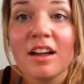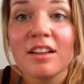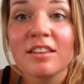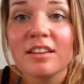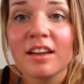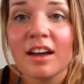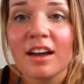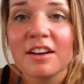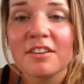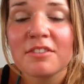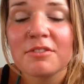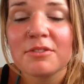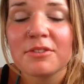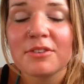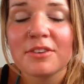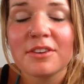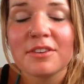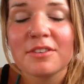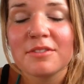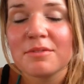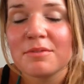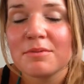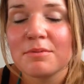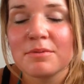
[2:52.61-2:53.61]
A lot of
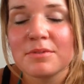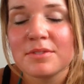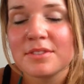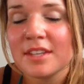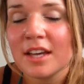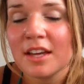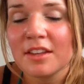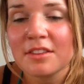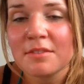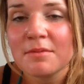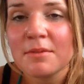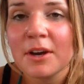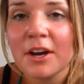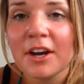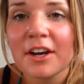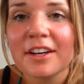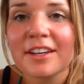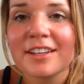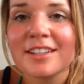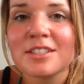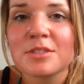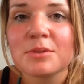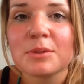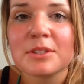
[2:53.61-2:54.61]
South
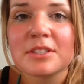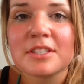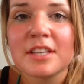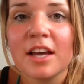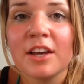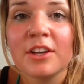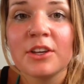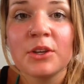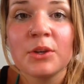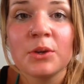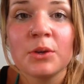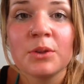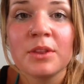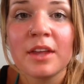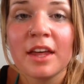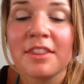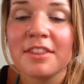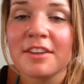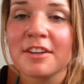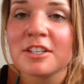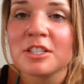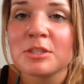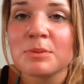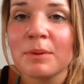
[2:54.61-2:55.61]
Americans will tell you
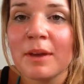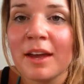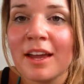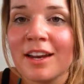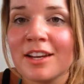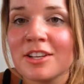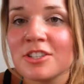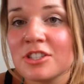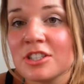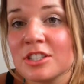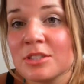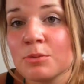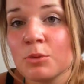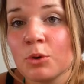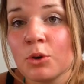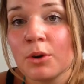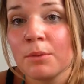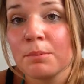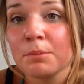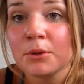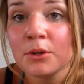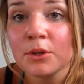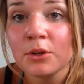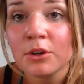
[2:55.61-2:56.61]
that their Spanish is
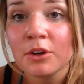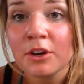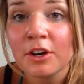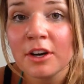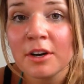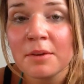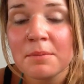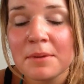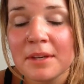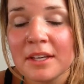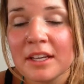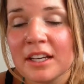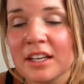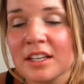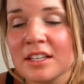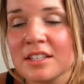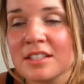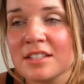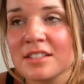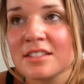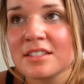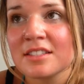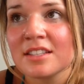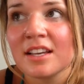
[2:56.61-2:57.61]
more pure
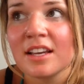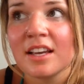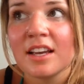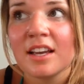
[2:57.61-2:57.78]
because